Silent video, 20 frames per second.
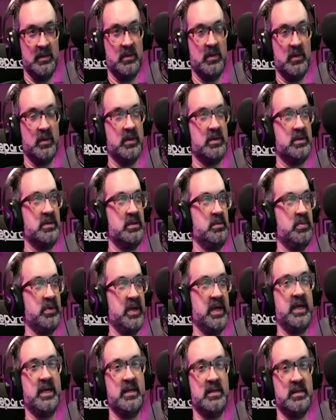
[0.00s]
Or to break
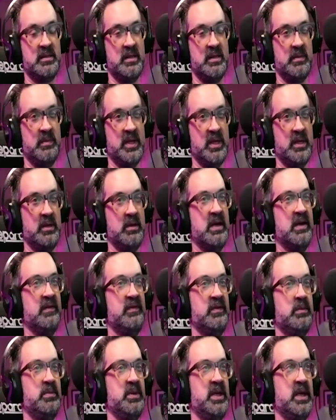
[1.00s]
into something, you have to
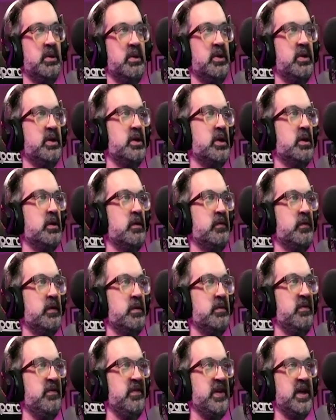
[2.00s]
be able to go from
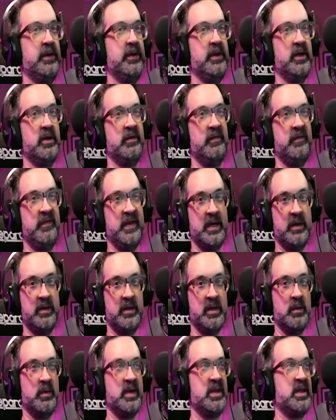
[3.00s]
failure to failure
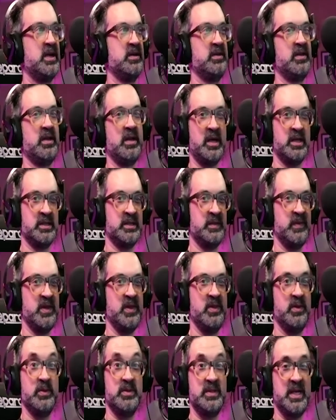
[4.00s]
without the loss of
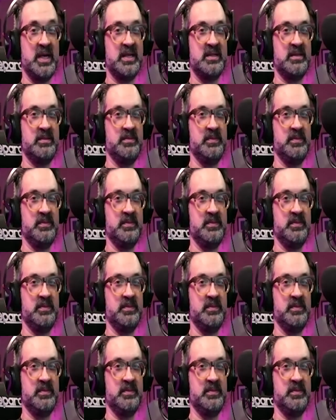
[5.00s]
enthusiasm.